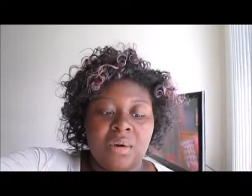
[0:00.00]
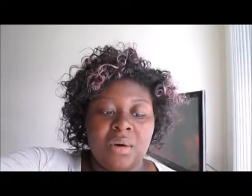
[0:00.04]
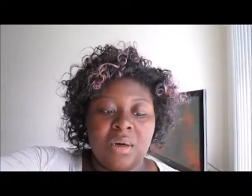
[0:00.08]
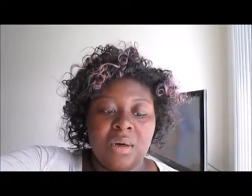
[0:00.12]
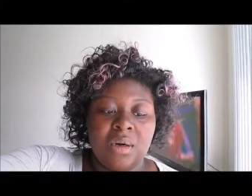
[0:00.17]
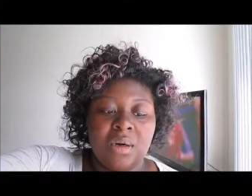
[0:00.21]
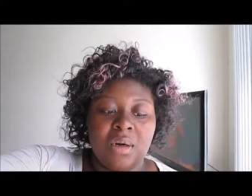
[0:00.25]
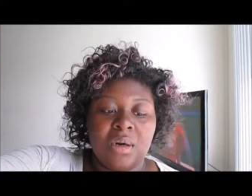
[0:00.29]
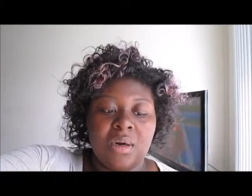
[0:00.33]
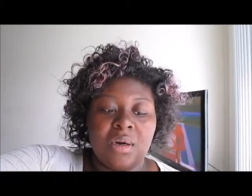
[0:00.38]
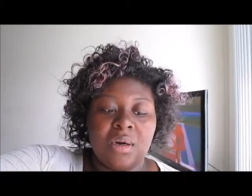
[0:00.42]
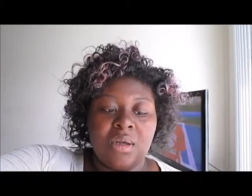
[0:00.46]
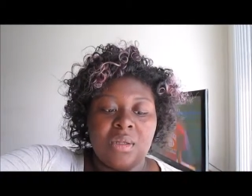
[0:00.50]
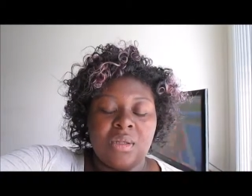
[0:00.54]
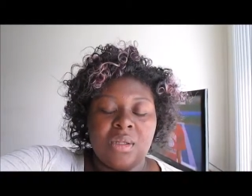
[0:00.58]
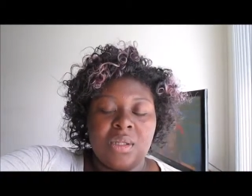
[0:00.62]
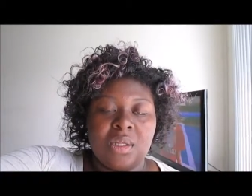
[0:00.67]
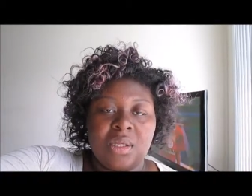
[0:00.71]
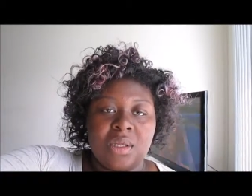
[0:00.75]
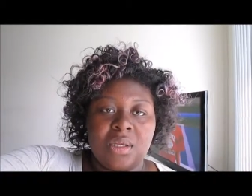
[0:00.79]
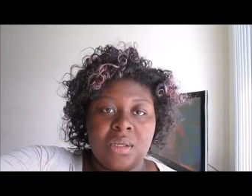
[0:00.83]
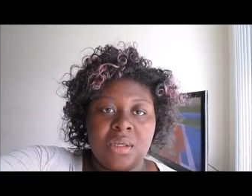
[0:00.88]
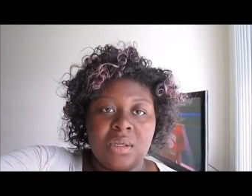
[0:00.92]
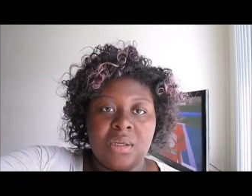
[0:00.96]
uh,
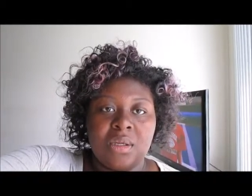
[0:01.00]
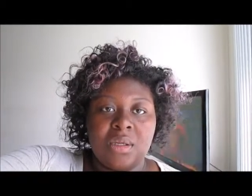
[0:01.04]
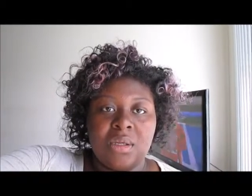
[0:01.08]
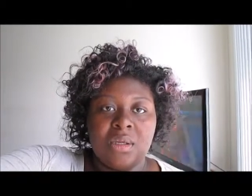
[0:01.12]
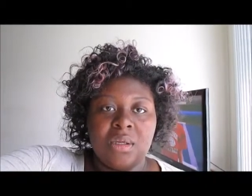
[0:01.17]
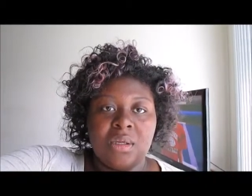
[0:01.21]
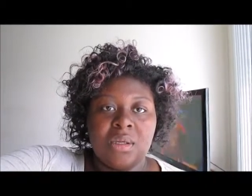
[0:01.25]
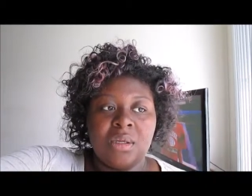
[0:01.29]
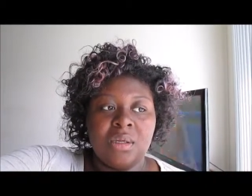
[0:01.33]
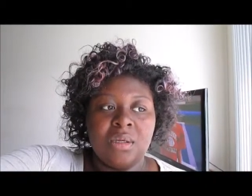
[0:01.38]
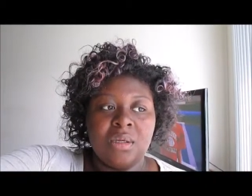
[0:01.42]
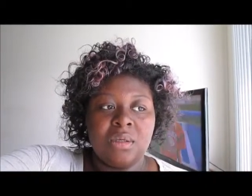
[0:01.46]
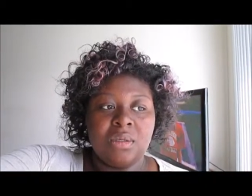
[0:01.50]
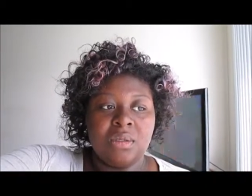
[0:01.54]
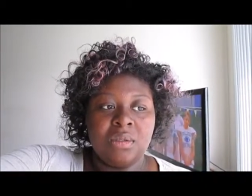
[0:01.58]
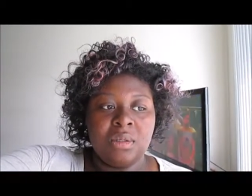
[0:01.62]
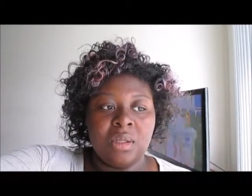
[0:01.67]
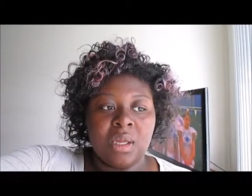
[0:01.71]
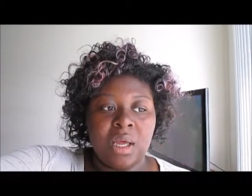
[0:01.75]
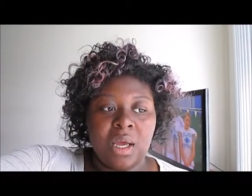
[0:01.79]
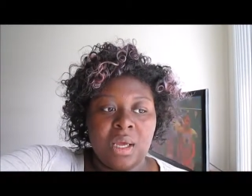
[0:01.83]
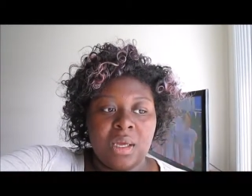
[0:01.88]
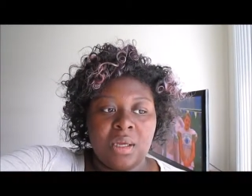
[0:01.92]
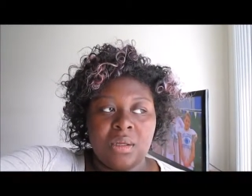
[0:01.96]
the
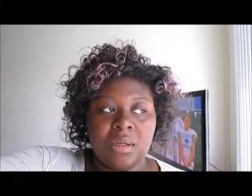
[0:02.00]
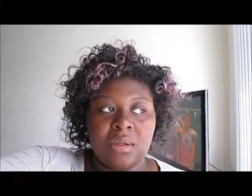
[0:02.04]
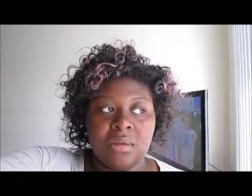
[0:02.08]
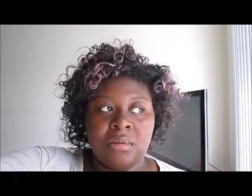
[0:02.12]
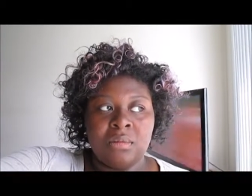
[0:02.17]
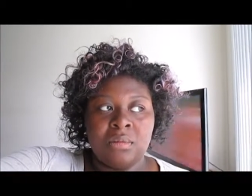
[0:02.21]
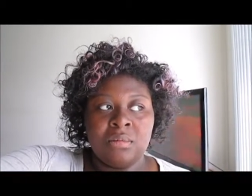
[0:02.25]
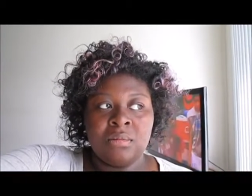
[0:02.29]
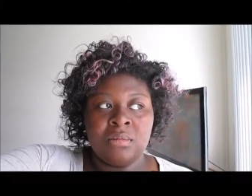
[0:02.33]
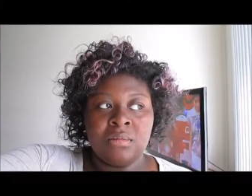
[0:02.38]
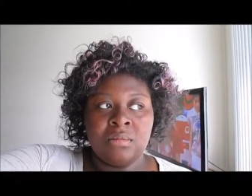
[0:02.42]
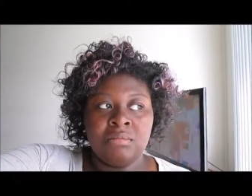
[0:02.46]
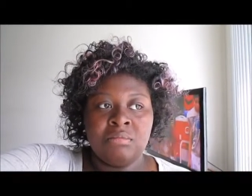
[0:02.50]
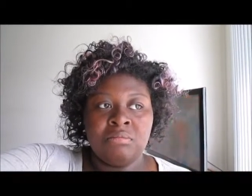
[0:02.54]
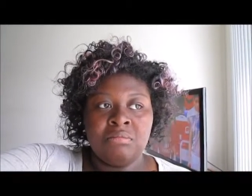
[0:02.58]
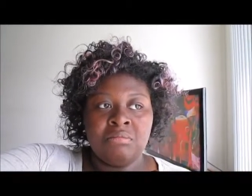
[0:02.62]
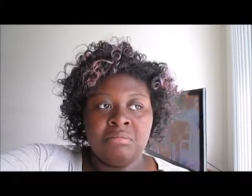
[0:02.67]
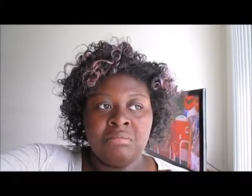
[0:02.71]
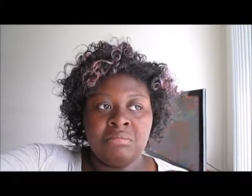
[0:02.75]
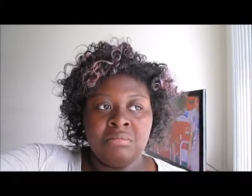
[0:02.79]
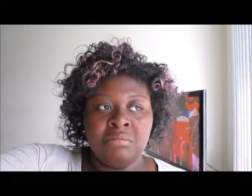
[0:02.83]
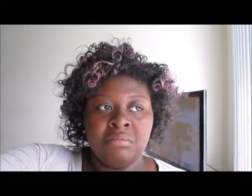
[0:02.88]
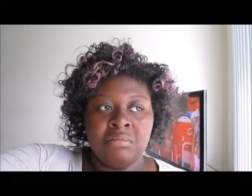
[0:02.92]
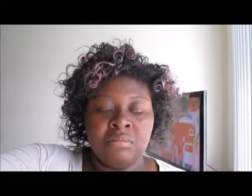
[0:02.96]
like,
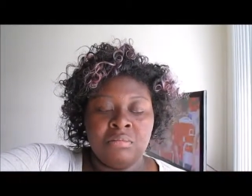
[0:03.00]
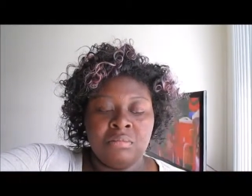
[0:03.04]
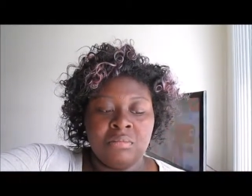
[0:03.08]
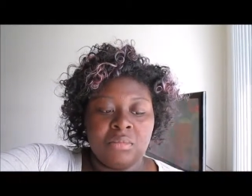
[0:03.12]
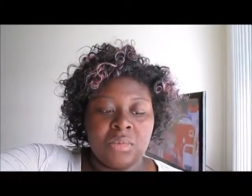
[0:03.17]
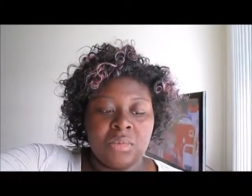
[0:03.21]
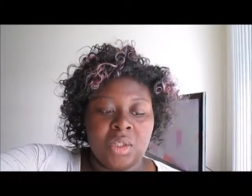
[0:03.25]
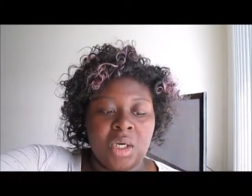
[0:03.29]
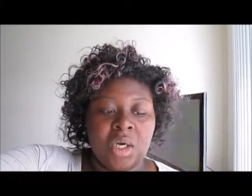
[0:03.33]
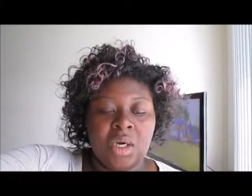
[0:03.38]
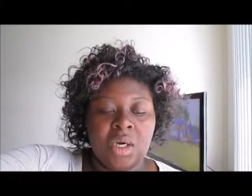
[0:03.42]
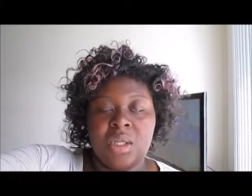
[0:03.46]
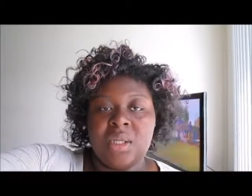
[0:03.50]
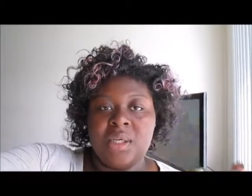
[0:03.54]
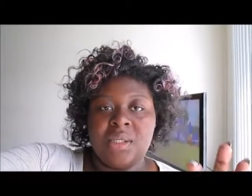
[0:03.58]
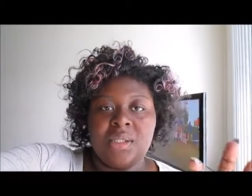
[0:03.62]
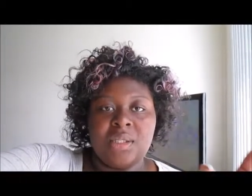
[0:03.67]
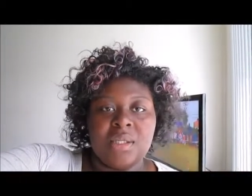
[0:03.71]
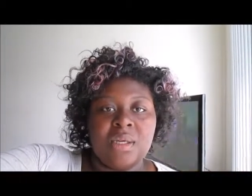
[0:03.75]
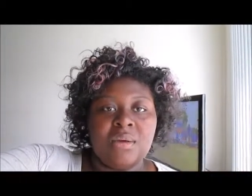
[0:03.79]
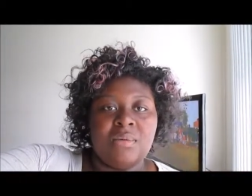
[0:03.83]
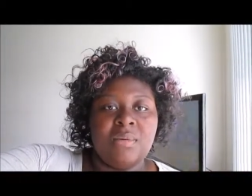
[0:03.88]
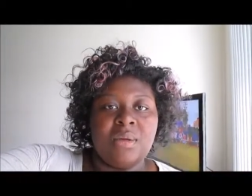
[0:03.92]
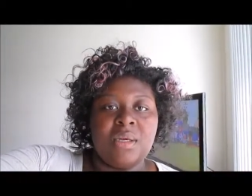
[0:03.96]
girly
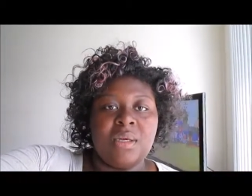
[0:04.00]
stuff I